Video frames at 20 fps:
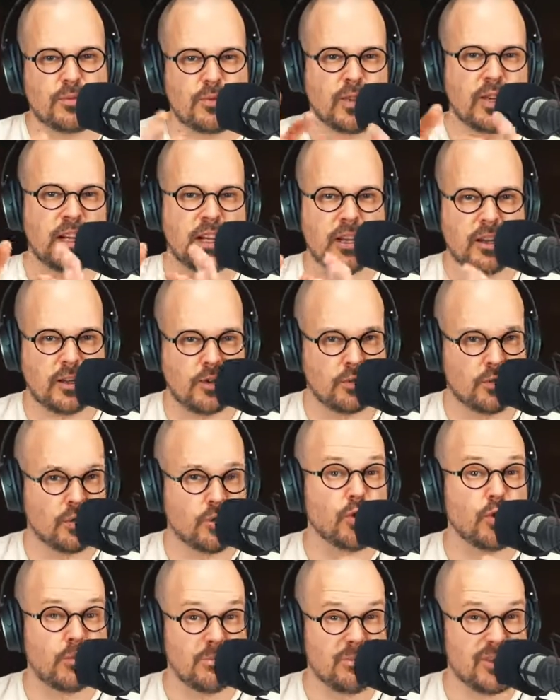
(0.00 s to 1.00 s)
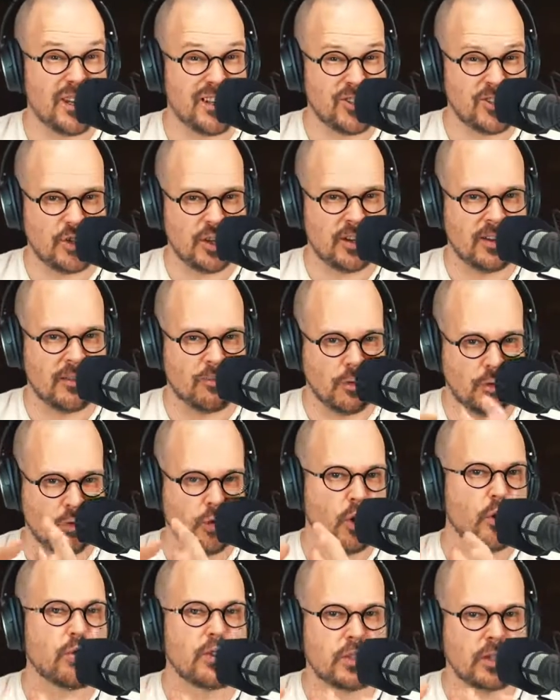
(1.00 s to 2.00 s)
Get a good picture. When we
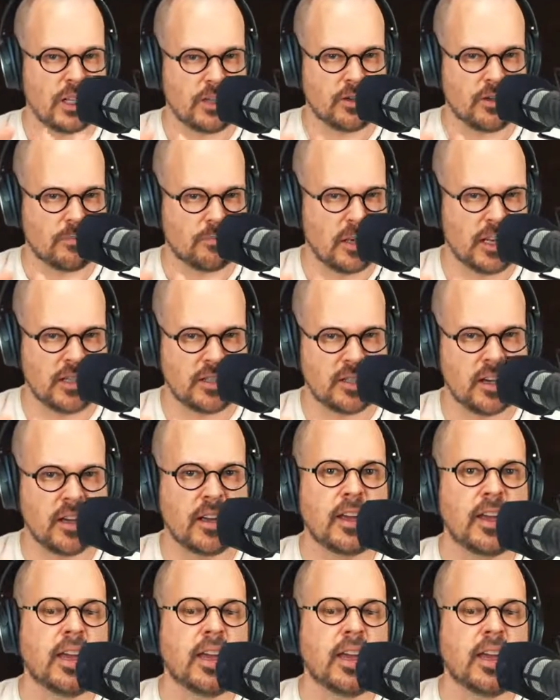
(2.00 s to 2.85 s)
only take a picture,